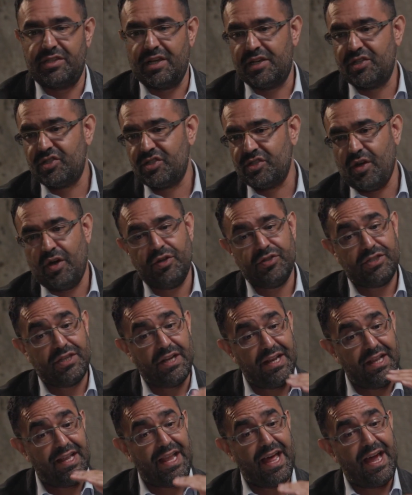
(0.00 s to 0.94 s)
They start
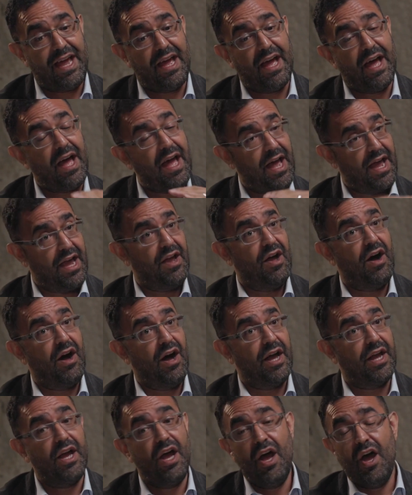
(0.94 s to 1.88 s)
to layer A
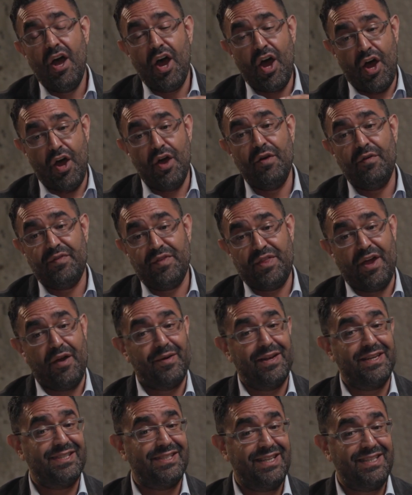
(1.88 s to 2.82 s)
I over
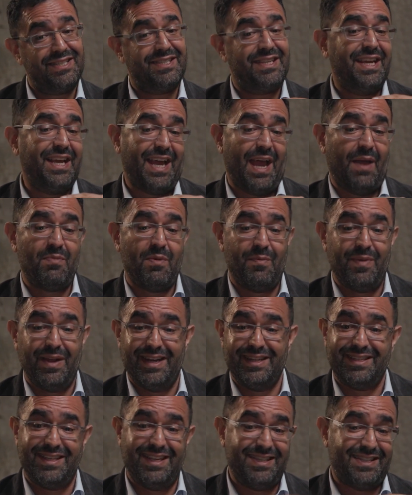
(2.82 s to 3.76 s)
their existing
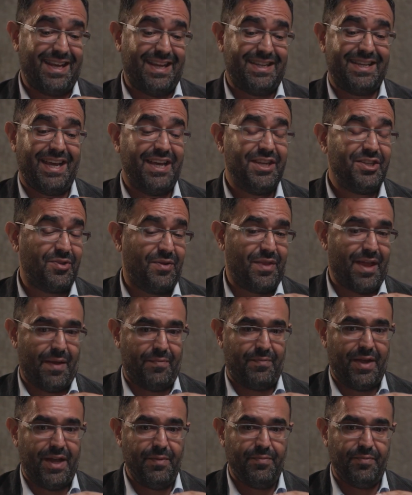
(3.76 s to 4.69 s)
capabilities, their data and
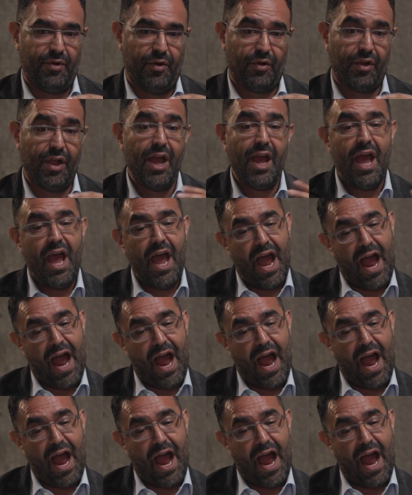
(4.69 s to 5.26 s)
their people,